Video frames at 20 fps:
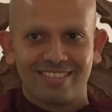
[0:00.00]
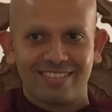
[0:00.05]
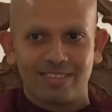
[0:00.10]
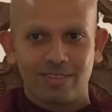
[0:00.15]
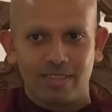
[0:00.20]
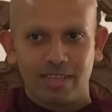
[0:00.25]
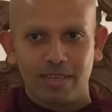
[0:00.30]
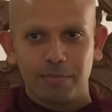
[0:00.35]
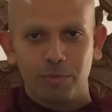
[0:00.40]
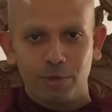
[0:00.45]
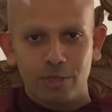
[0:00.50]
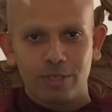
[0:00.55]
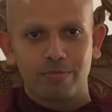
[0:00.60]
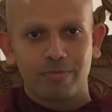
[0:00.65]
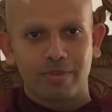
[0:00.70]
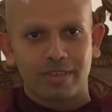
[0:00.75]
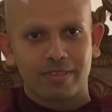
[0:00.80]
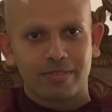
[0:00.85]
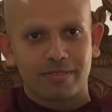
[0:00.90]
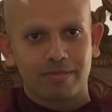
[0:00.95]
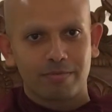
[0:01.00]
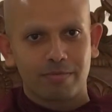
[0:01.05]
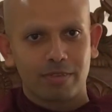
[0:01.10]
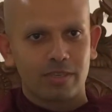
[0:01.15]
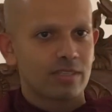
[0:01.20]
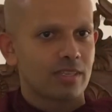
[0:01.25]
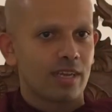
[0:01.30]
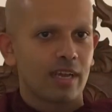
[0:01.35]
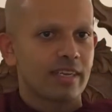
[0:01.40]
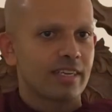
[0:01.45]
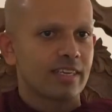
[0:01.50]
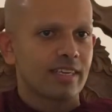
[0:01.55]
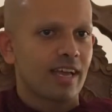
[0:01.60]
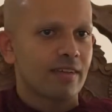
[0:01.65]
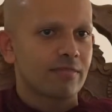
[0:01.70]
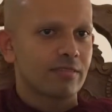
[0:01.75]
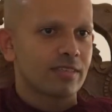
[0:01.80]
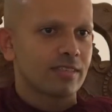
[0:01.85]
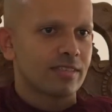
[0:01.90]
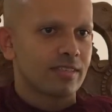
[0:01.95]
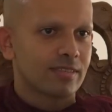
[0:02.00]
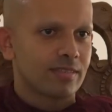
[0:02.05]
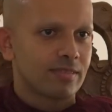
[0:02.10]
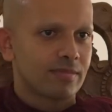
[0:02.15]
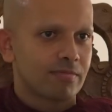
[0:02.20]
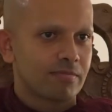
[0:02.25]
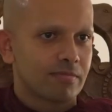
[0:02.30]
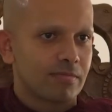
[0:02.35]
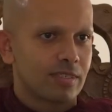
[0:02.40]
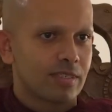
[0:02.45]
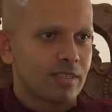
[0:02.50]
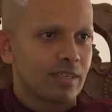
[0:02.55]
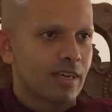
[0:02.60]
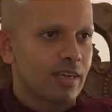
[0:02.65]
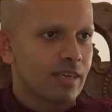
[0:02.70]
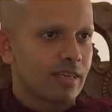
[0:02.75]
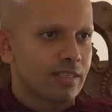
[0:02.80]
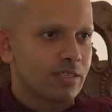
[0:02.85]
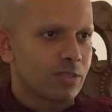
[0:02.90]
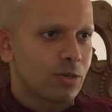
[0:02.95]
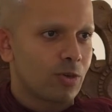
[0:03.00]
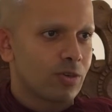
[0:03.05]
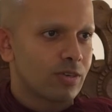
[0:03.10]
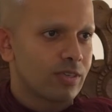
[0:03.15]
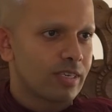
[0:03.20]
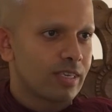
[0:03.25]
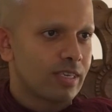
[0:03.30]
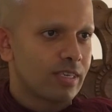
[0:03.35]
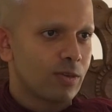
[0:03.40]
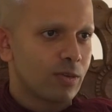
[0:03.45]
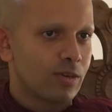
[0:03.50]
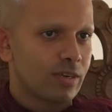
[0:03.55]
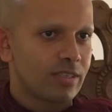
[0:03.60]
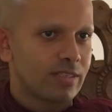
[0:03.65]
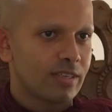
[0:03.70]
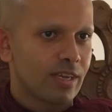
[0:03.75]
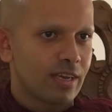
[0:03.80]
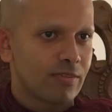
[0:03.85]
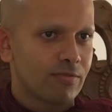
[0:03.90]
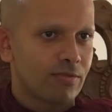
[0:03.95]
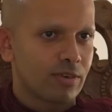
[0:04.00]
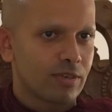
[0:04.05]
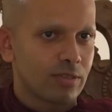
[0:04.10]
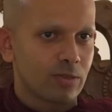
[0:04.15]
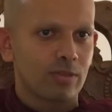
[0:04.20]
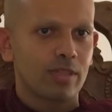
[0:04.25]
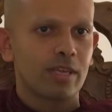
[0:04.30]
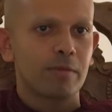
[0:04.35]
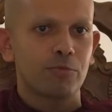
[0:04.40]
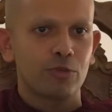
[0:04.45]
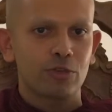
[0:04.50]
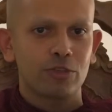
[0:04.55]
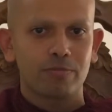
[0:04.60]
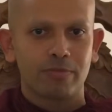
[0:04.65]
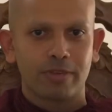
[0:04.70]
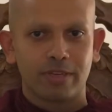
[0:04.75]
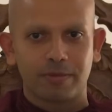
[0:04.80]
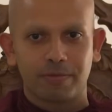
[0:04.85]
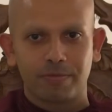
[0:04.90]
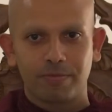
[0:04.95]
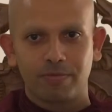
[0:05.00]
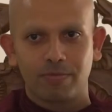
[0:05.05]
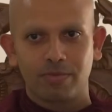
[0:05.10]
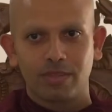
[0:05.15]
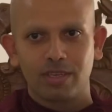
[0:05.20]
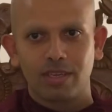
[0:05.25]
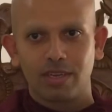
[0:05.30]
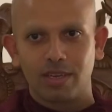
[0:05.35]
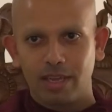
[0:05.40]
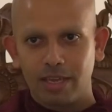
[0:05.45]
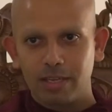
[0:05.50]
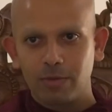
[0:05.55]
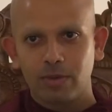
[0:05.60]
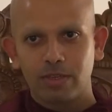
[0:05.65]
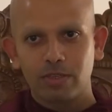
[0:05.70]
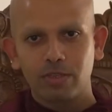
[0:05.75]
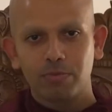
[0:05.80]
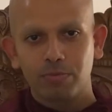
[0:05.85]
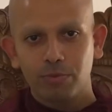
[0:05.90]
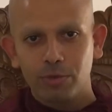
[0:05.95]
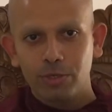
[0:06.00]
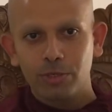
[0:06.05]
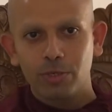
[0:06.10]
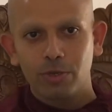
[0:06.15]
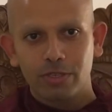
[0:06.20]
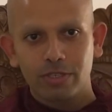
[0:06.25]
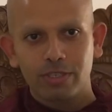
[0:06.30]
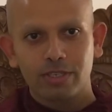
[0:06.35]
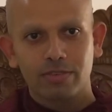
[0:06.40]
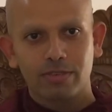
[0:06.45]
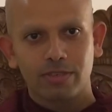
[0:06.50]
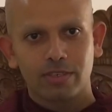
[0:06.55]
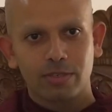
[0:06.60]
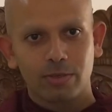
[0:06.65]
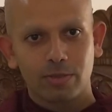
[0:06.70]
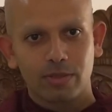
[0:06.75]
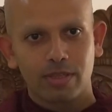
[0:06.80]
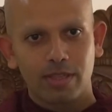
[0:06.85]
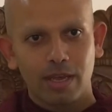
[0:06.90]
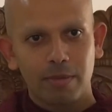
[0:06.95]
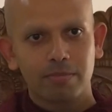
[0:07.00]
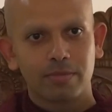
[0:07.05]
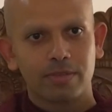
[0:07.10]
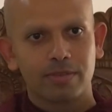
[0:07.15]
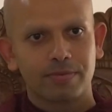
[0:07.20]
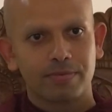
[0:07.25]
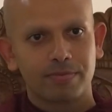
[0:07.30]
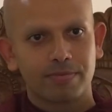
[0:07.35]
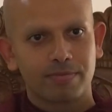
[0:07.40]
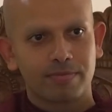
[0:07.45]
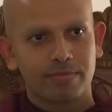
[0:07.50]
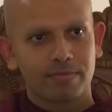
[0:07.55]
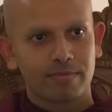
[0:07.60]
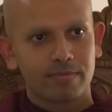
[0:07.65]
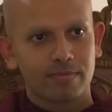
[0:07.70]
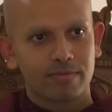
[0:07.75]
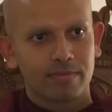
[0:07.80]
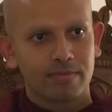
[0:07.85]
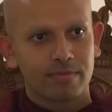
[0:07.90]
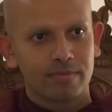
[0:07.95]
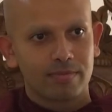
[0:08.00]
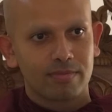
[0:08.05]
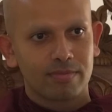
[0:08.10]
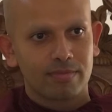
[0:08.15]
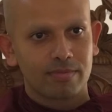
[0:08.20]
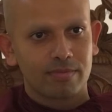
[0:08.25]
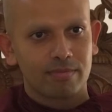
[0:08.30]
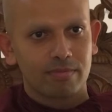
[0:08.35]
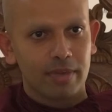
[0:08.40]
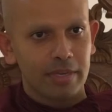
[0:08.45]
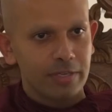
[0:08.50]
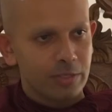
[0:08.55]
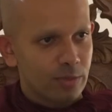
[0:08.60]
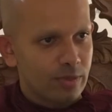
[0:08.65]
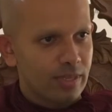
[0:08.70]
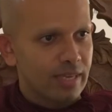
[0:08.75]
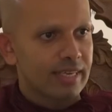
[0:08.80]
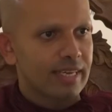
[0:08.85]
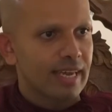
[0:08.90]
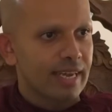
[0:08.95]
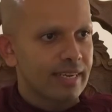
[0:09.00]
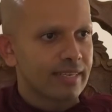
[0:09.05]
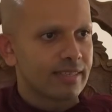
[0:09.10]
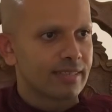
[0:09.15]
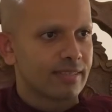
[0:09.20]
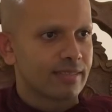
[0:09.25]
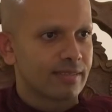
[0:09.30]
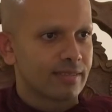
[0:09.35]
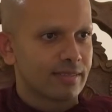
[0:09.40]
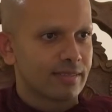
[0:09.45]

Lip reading: So they pushed me because I didn't have a desire, a strong need or a desire for it. So they pushed me. Likewise, push your children to the Dhamma. Make sure they get it.